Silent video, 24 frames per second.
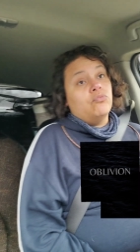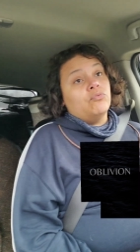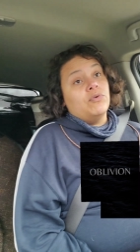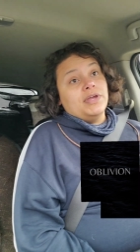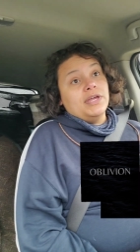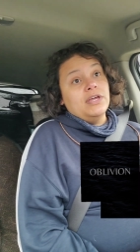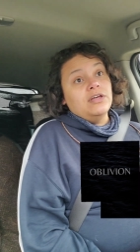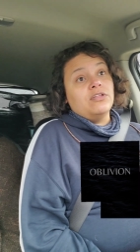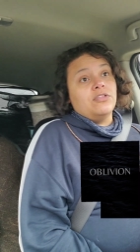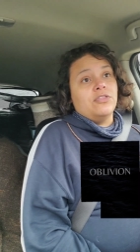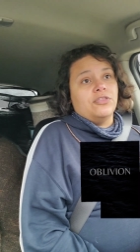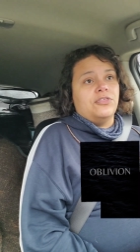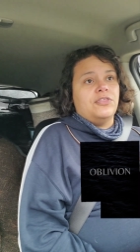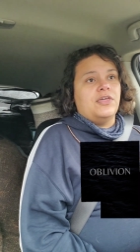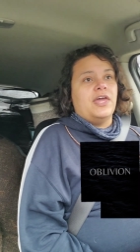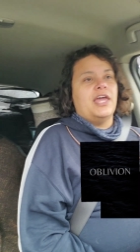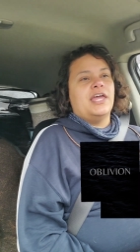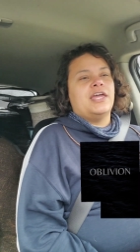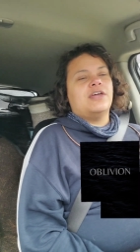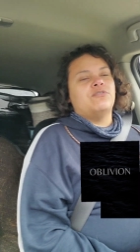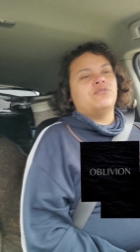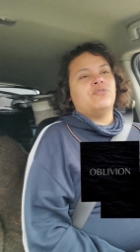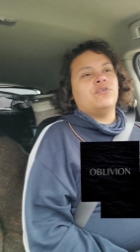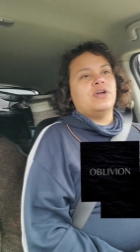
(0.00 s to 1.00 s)
real
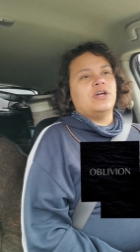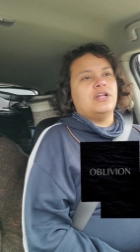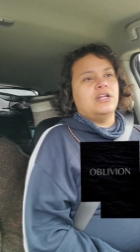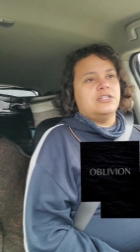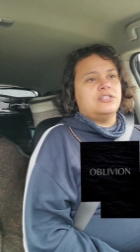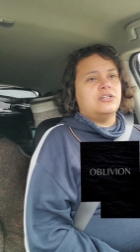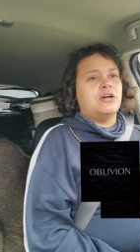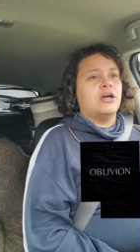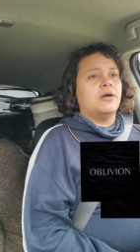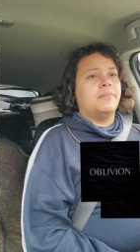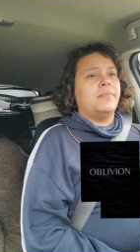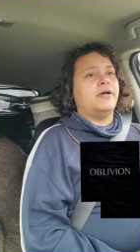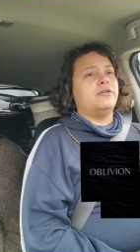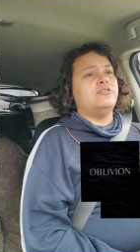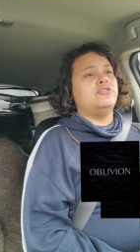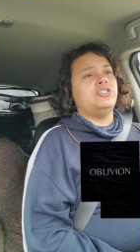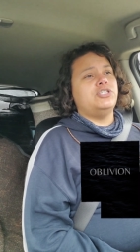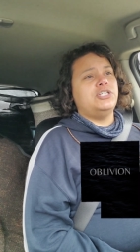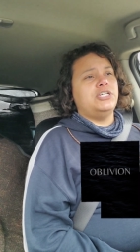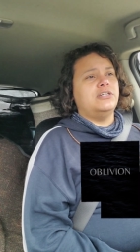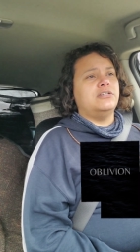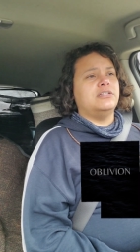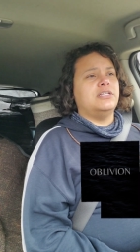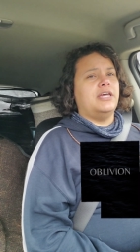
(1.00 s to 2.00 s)
thing, if we're going to talk about
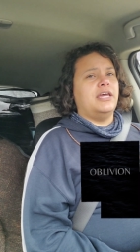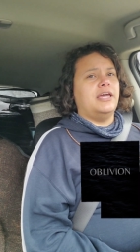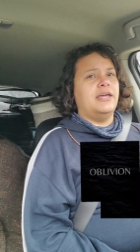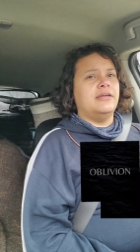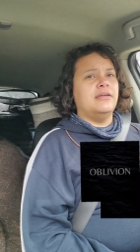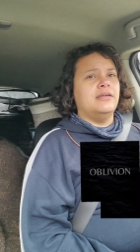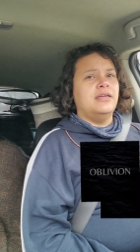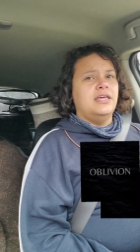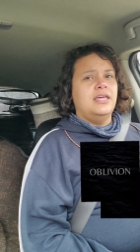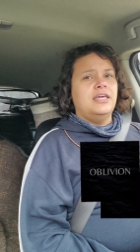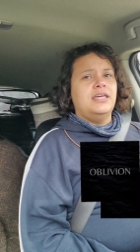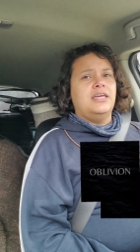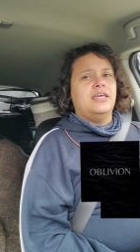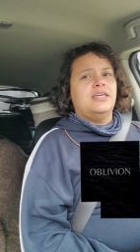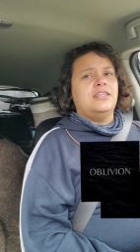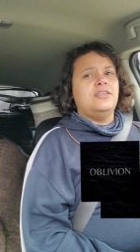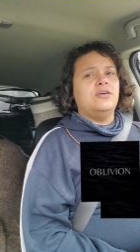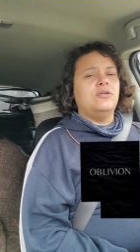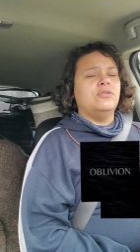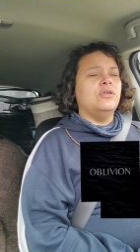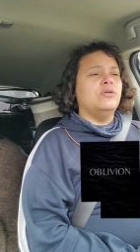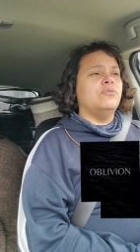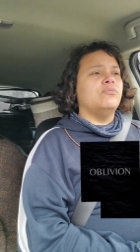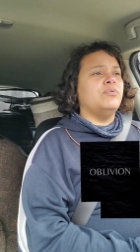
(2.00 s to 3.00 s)
shielding,
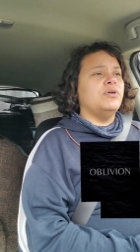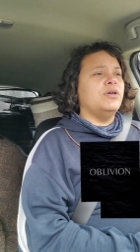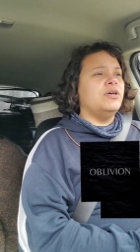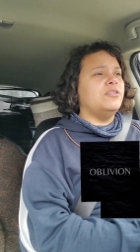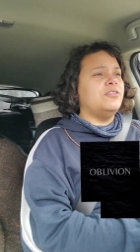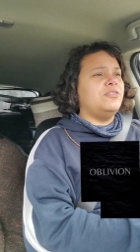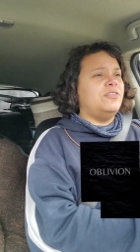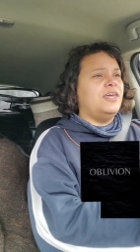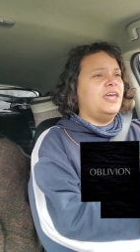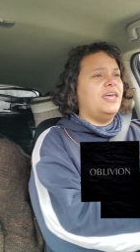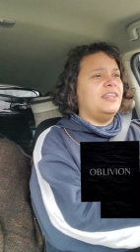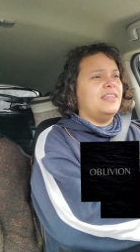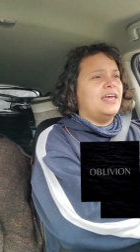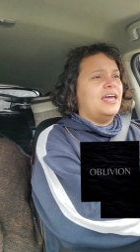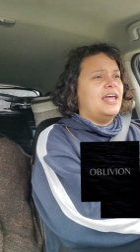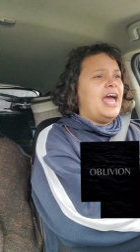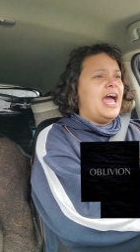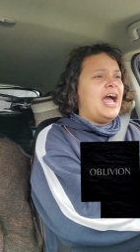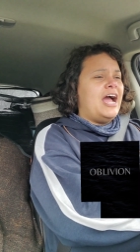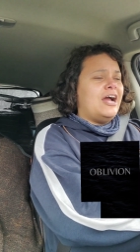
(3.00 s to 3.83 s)
the only real thing that